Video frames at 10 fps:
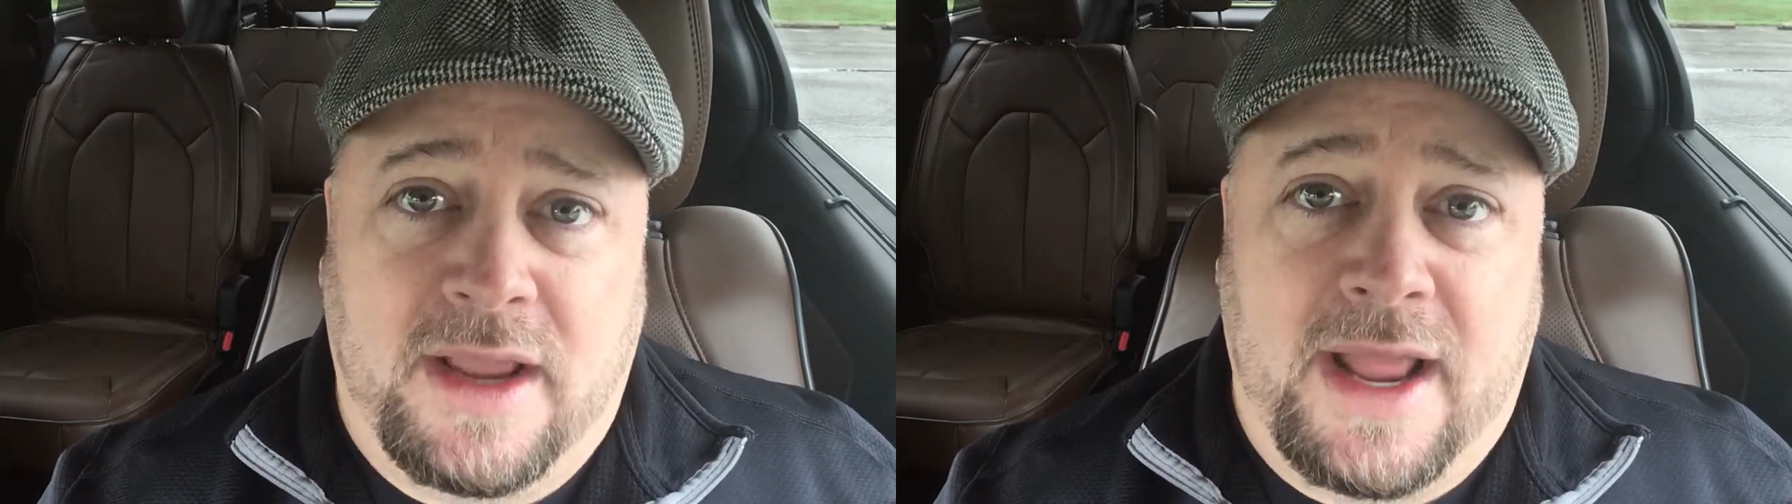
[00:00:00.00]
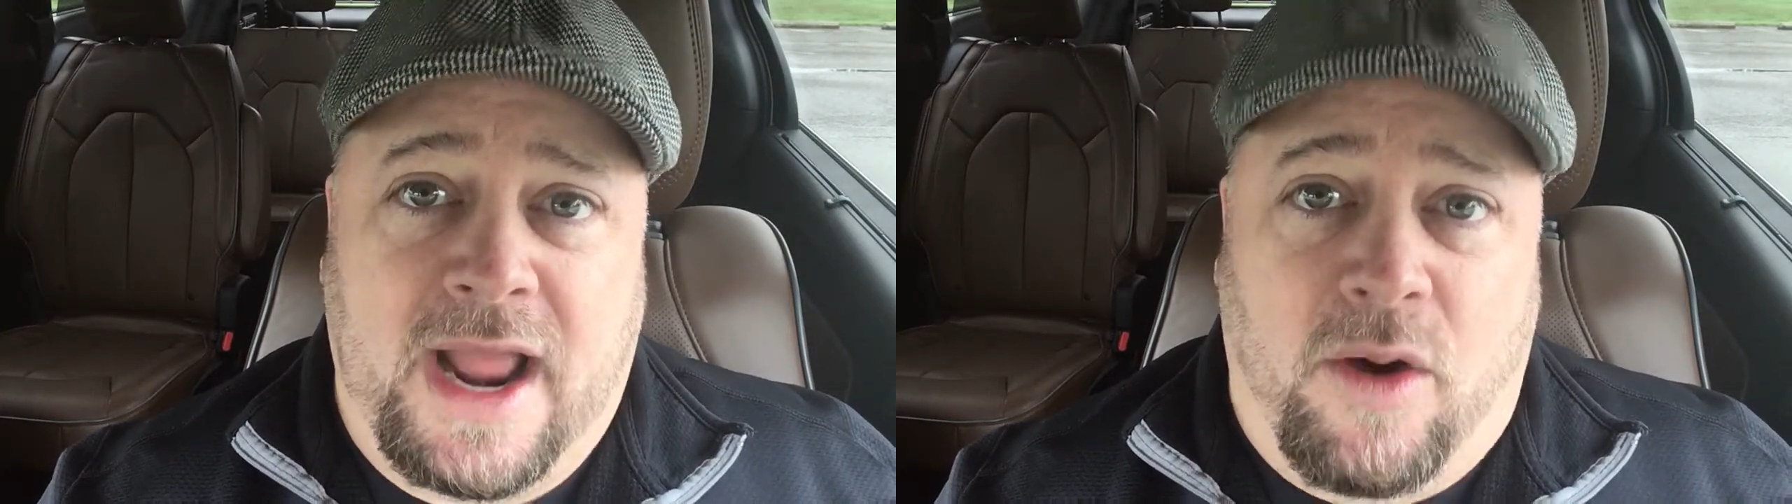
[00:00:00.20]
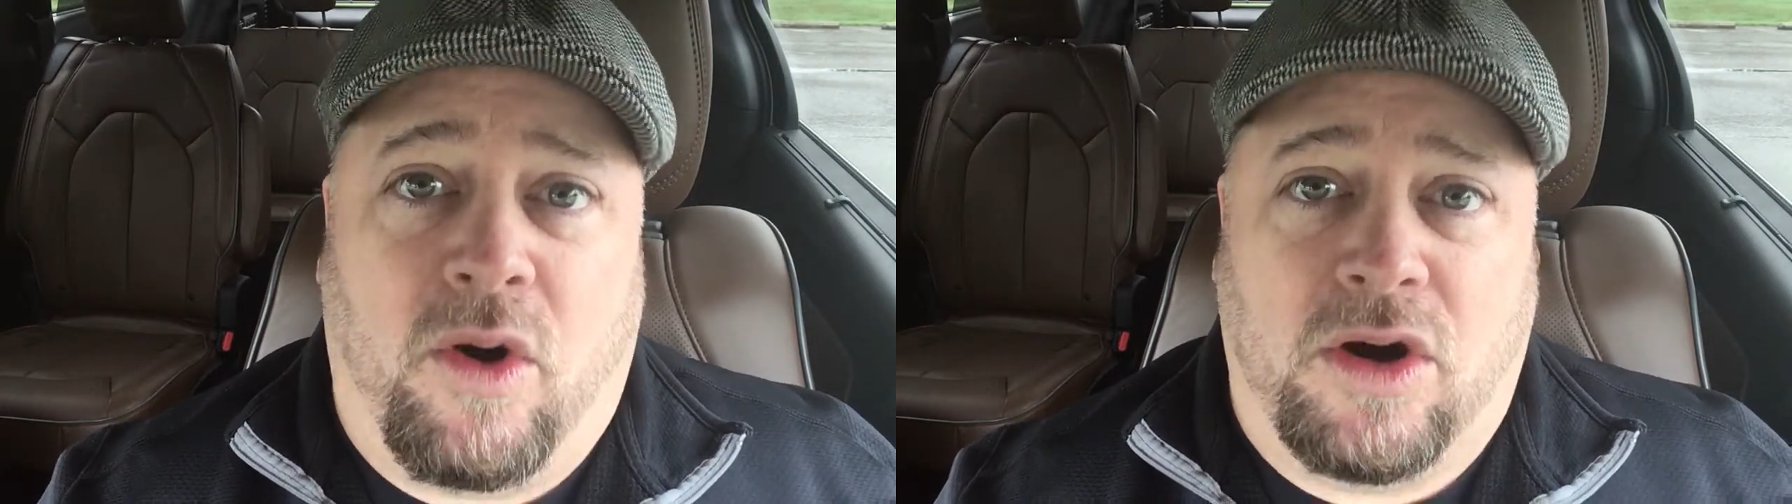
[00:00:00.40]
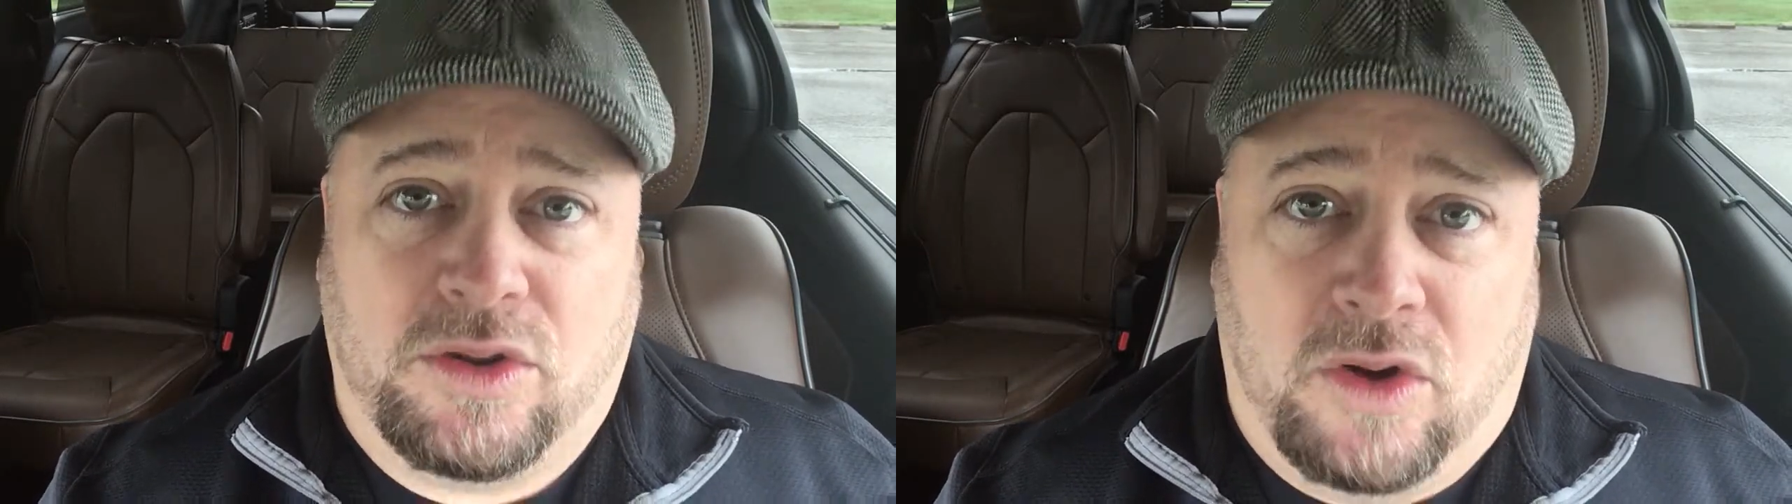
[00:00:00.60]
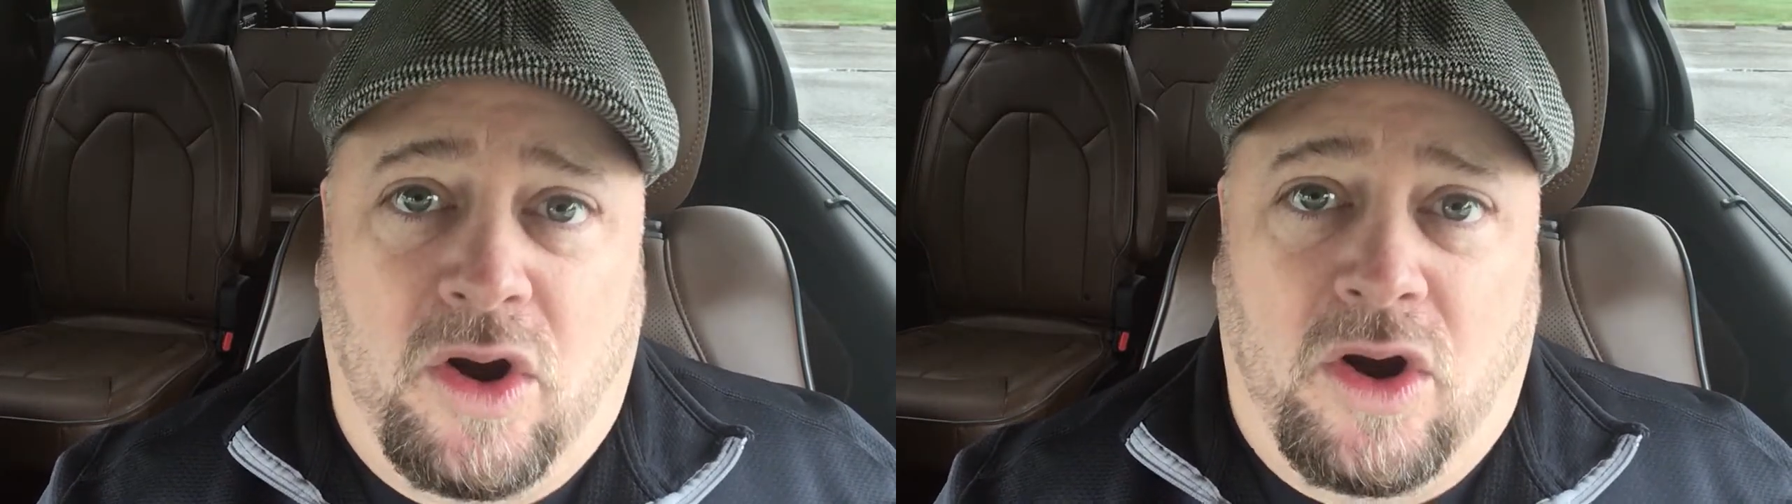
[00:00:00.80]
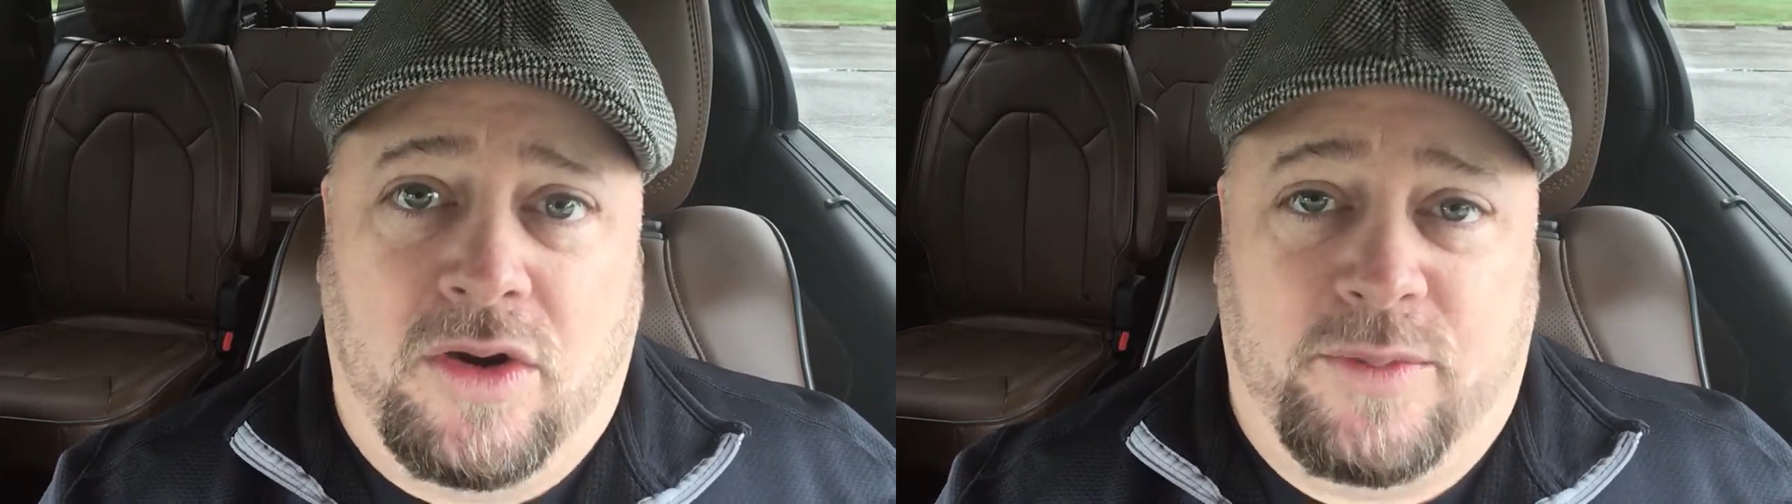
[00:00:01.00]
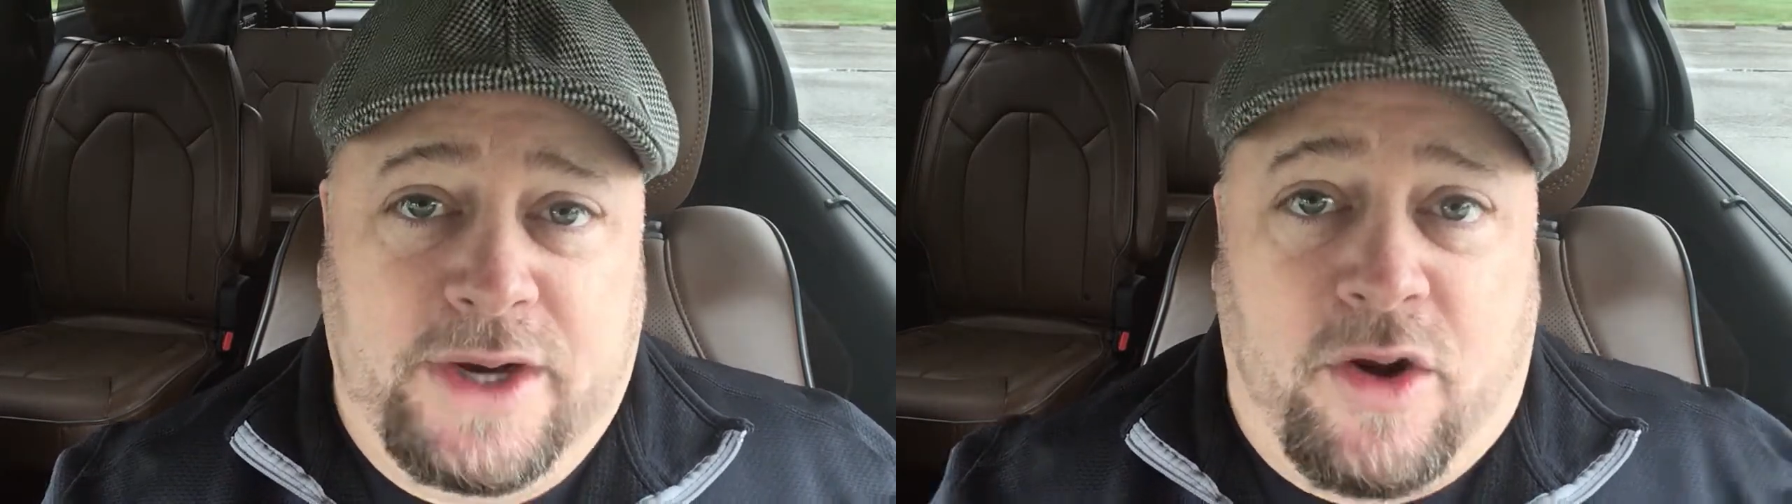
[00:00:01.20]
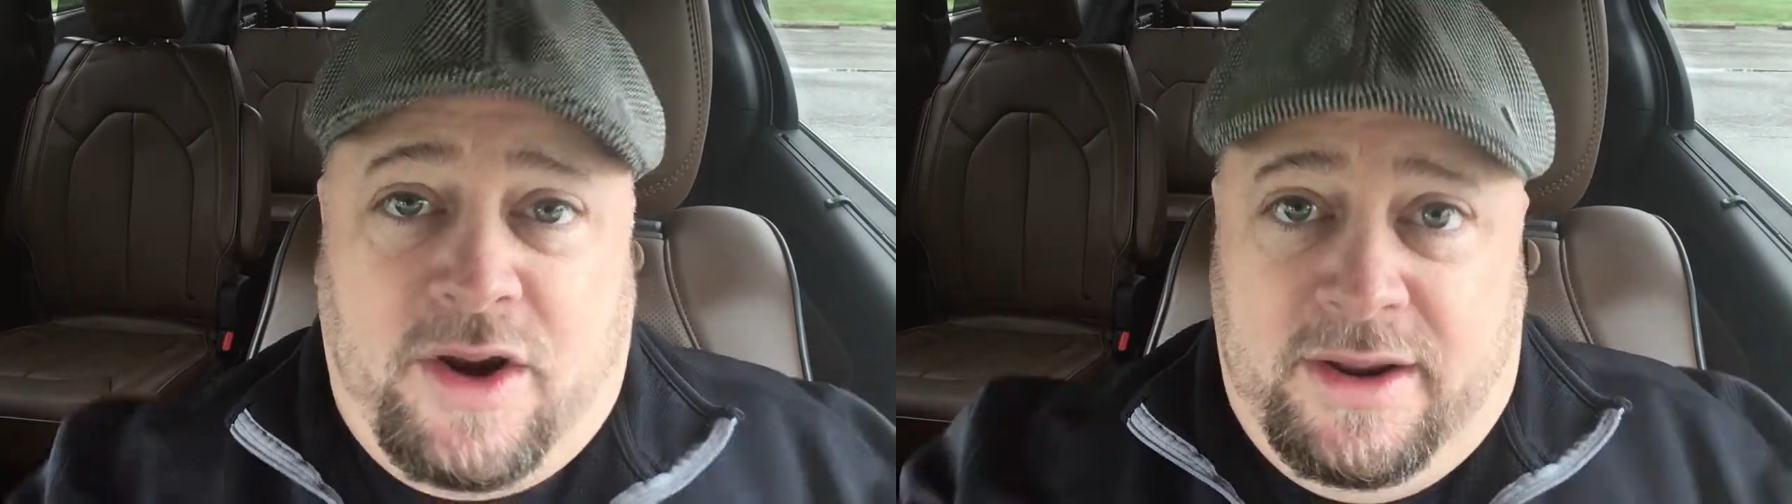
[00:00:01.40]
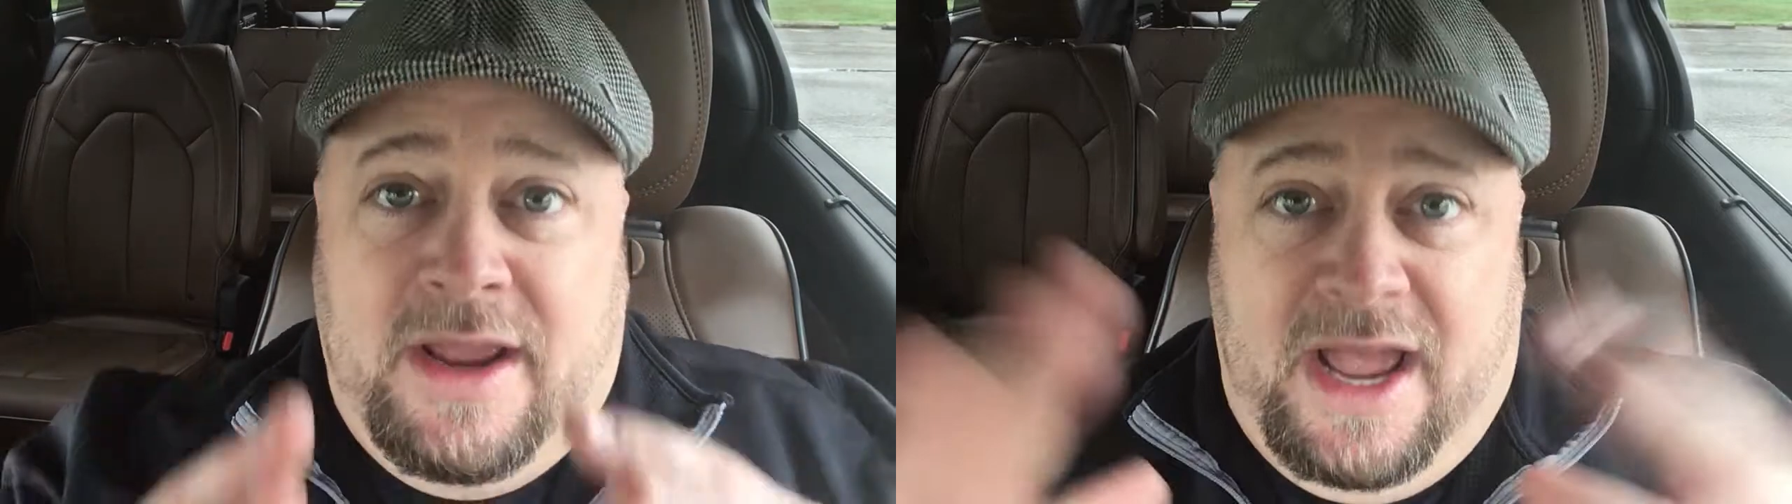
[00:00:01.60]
and how we are